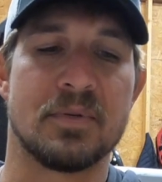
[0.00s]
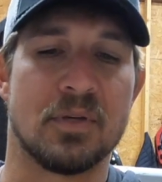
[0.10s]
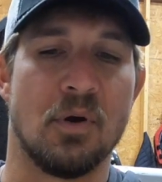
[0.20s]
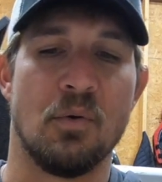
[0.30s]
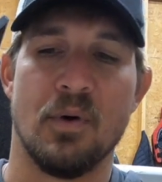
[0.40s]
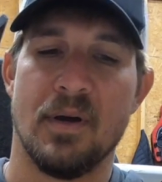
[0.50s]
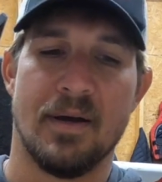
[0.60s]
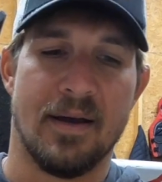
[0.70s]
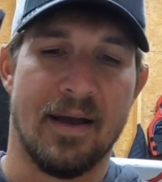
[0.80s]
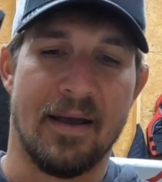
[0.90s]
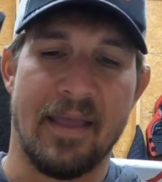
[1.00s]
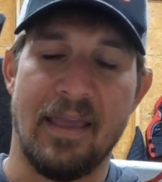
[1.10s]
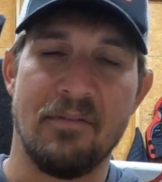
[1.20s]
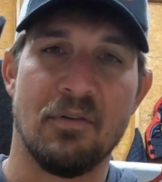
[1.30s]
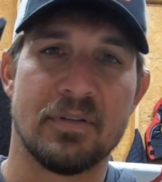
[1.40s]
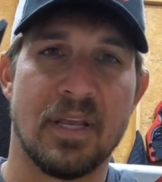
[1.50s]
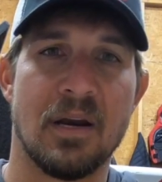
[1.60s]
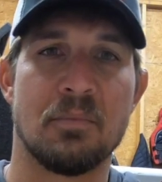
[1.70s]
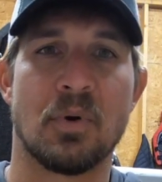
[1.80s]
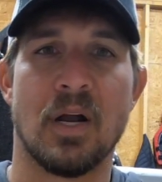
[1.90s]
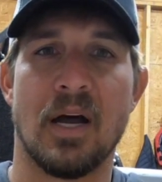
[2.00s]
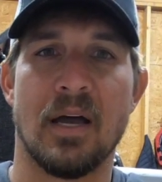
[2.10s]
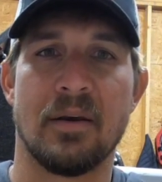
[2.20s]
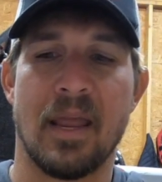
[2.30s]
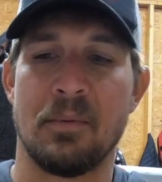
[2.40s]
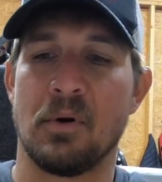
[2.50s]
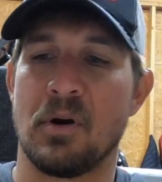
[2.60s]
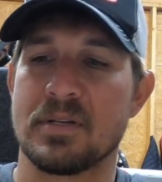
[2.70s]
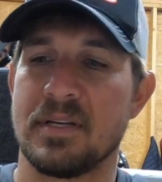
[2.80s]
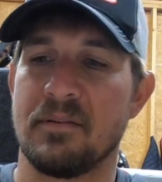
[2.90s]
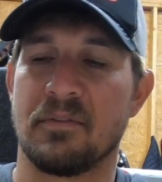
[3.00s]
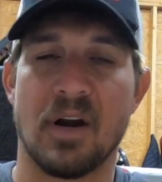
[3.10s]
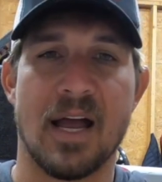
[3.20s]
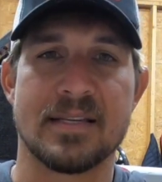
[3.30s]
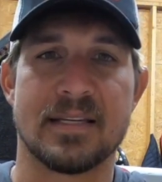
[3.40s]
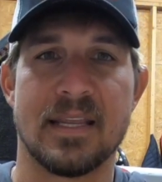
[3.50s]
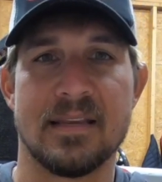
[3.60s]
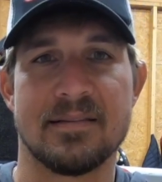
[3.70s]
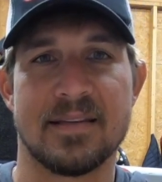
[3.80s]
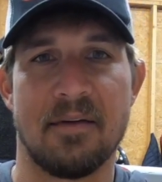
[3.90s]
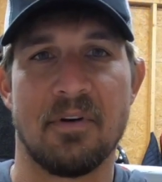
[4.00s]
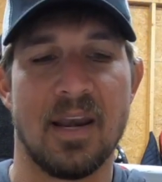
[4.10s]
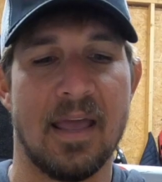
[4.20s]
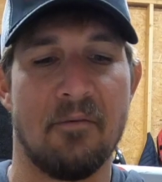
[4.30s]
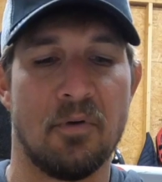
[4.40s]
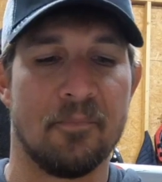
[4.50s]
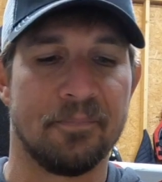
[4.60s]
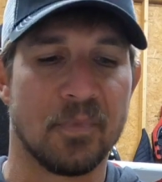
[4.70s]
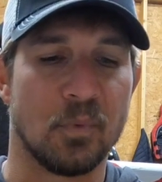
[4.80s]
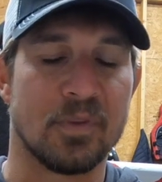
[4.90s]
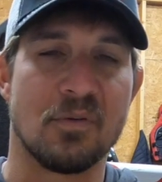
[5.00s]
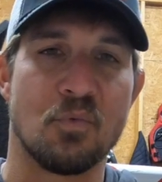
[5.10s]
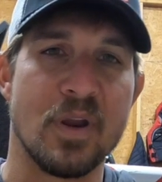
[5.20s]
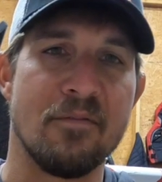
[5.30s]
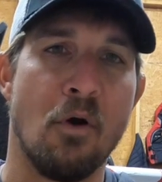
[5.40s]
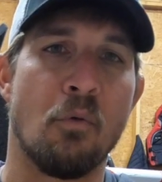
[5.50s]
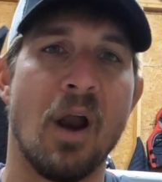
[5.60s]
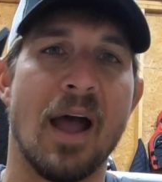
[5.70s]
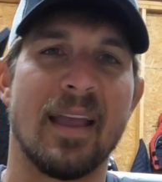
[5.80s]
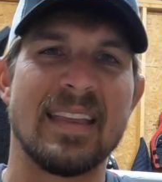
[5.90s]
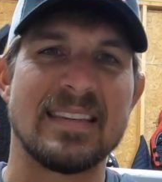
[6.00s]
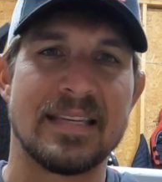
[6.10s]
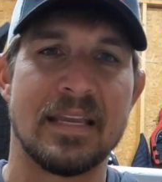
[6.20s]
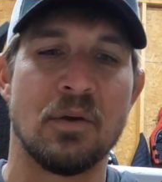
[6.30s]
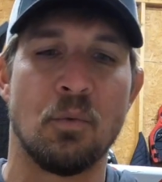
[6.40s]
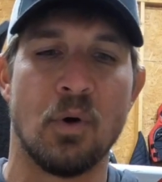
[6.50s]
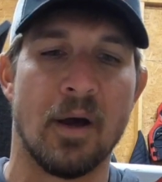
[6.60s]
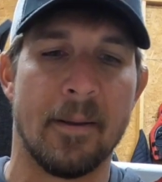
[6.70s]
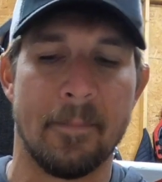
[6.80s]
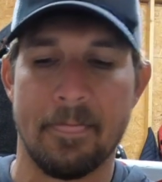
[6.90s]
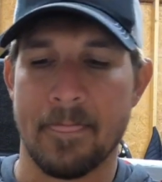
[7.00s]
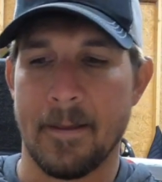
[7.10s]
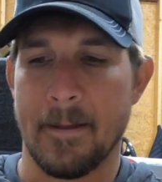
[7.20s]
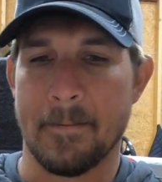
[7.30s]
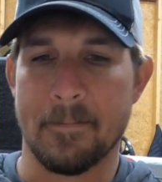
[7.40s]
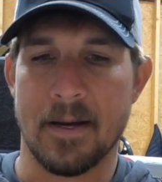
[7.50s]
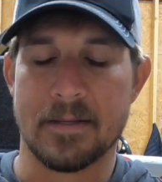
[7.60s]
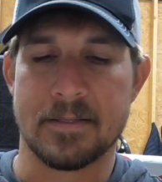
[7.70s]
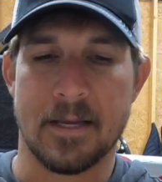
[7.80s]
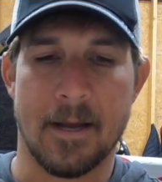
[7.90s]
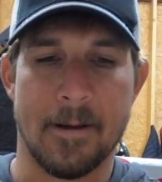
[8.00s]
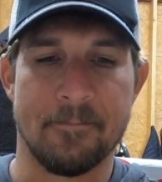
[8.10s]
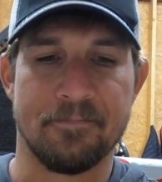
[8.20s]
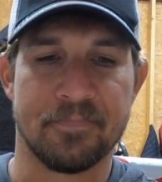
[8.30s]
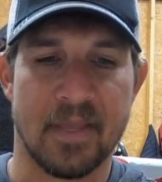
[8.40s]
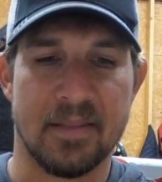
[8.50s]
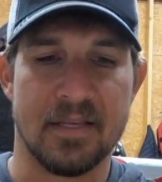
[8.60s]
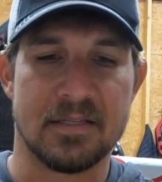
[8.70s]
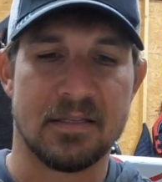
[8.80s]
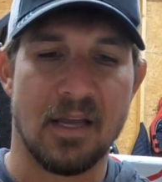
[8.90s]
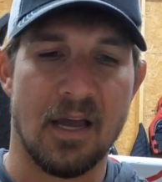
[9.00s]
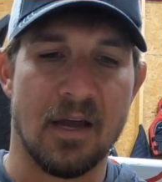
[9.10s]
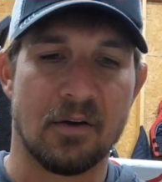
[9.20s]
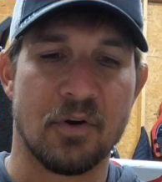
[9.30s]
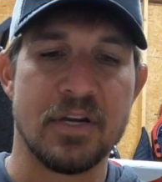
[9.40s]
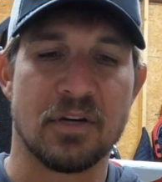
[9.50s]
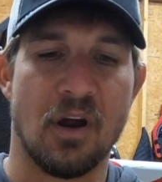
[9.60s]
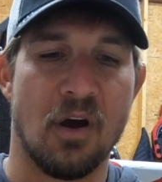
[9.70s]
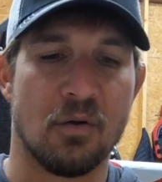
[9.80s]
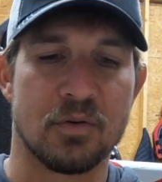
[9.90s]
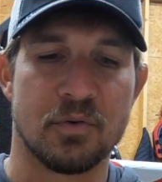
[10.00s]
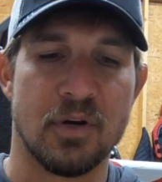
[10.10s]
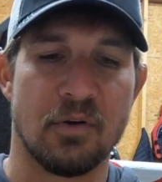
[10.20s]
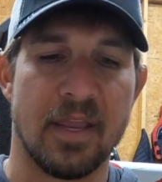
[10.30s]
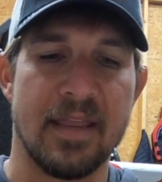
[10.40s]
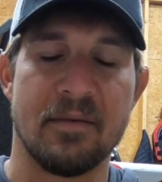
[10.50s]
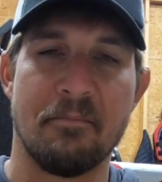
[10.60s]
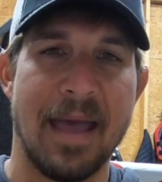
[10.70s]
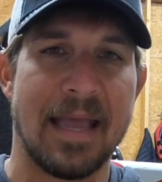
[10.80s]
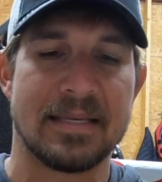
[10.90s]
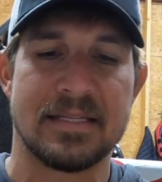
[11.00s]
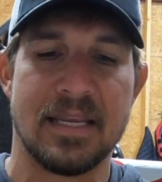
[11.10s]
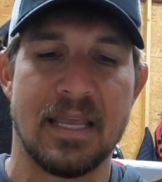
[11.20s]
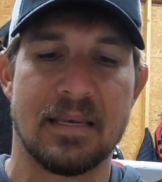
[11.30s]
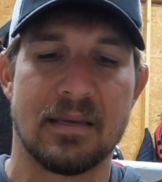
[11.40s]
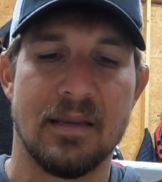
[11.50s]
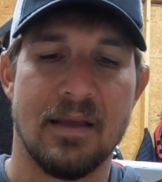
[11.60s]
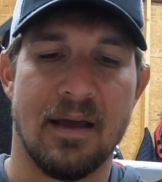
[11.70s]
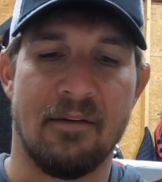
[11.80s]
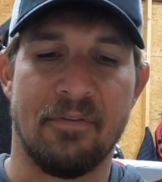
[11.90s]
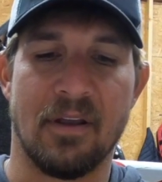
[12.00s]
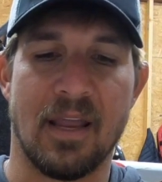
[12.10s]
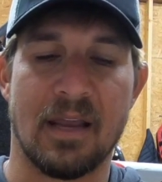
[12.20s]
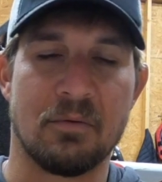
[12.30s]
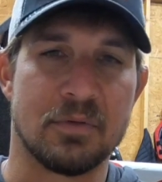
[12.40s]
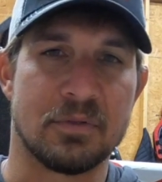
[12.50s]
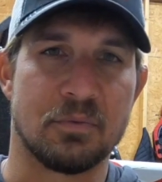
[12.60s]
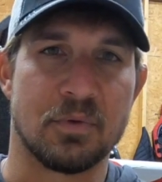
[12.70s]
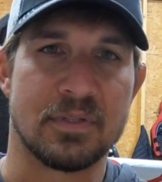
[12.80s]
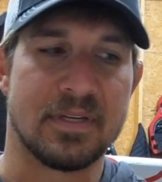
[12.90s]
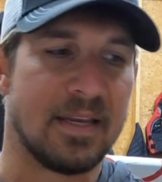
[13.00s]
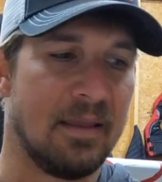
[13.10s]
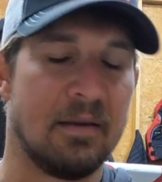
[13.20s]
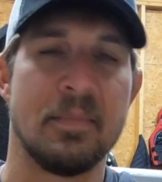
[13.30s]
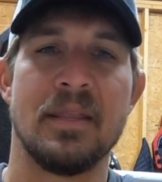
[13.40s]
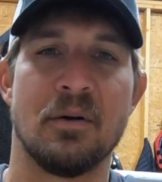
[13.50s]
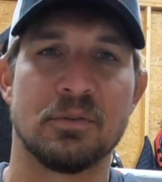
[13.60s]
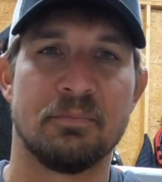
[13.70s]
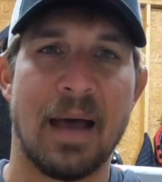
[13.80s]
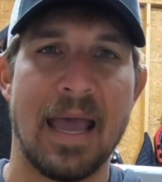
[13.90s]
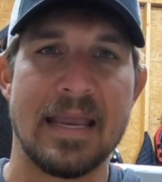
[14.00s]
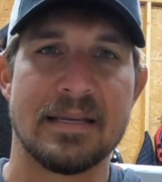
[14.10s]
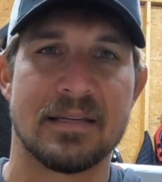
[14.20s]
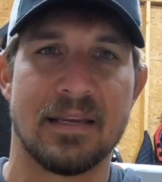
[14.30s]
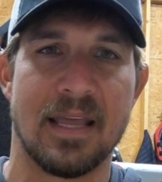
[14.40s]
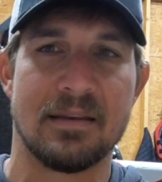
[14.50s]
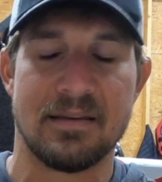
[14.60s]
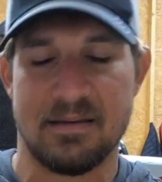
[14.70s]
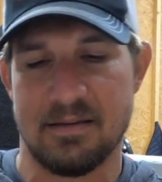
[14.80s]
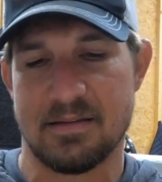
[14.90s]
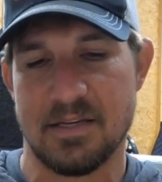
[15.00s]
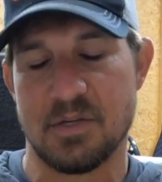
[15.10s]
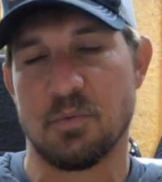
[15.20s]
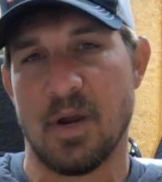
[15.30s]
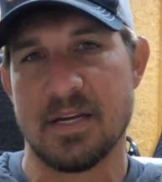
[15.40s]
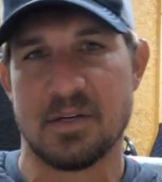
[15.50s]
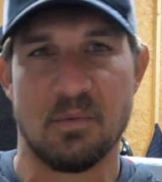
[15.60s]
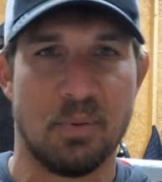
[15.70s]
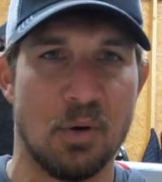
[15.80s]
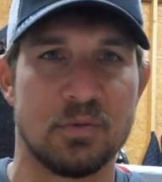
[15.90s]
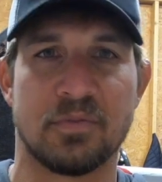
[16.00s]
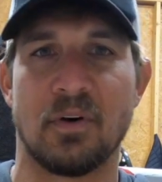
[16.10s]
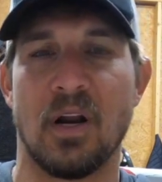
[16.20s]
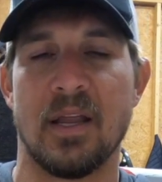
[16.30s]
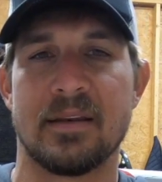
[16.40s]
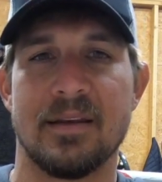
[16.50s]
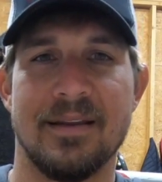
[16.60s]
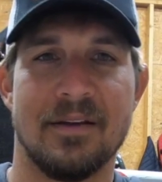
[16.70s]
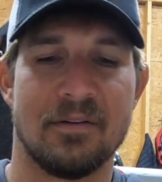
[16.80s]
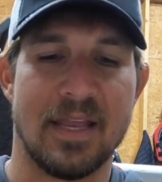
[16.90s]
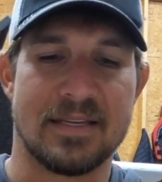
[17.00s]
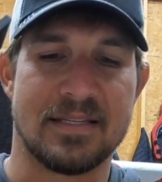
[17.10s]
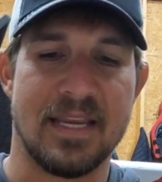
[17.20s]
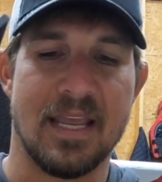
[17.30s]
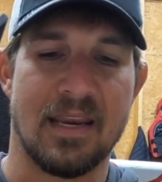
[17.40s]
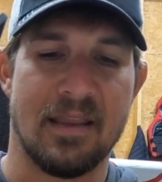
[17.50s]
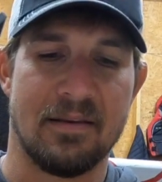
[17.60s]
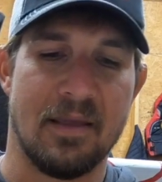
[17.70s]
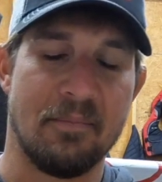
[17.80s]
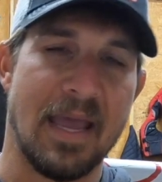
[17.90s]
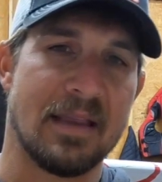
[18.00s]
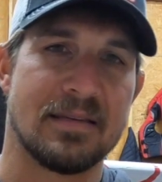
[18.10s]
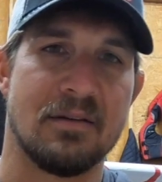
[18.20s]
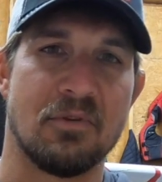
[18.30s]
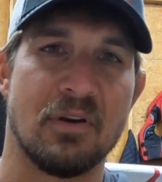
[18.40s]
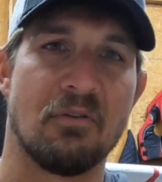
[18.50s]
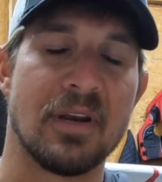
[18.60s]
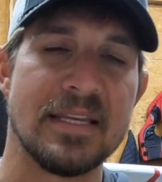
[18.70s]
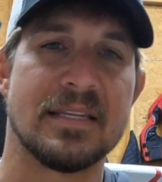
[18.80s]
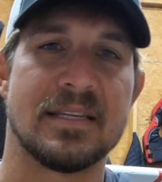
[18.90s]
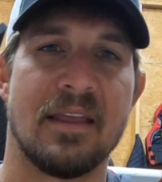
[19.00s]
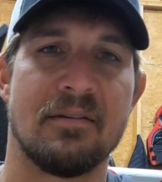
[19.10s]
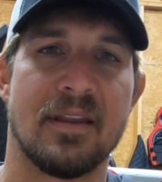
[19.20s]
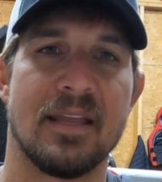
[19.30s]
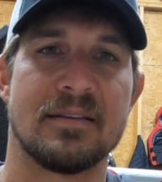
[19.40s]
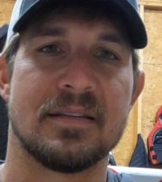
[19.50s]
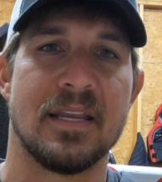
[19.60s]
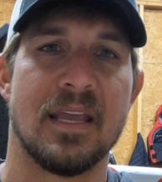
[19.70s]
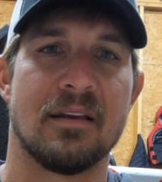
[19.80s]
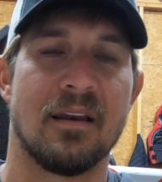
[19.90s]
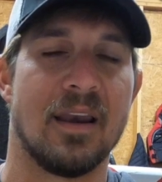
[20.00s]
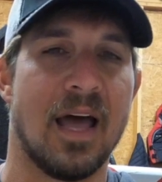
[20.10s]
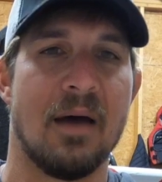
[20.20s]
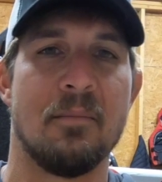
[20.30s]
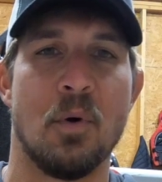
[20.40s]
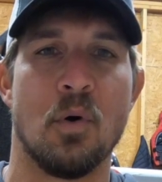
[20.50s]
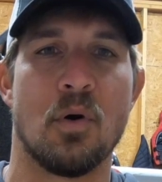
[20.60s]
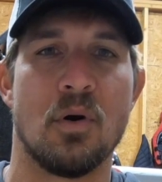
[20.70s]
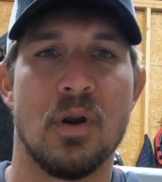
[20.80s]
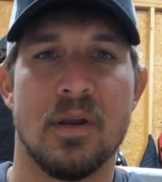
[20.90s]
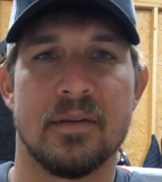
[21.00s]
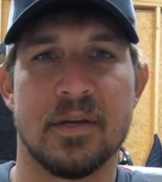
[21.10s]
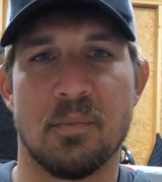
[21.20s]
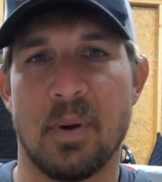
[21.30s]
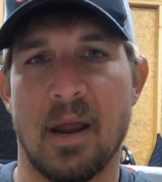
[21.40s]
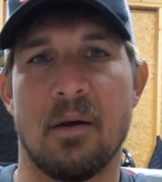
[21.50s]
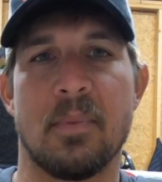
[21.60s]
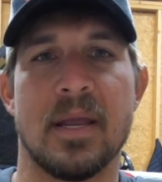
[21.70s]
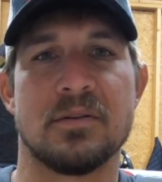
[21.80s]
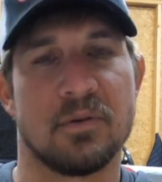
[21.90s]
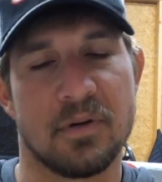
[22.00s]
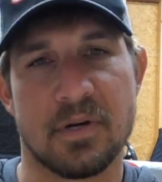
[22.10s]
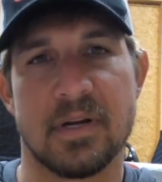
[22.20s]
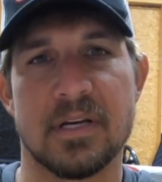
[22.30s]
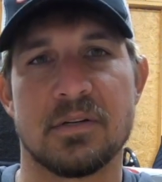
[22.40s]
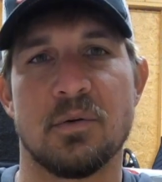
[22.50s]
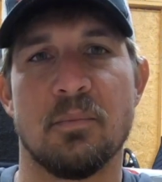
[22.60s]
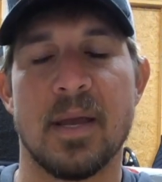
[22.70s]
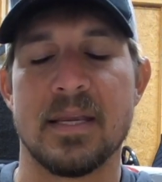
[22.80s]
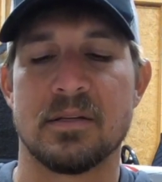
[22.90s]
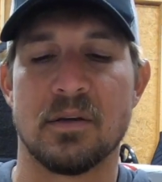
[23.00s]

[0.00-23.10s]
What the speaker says: So heavy setup rod, Abu Garcia Veracity 711 with the Revo Rocket 10-to-1. But and this Creature Hog was real key. The max scent, I felt like was getting me those bites in that situation. The post front, that scent, that max scent really releases that scent a lot more than your power baits or your traditional baits.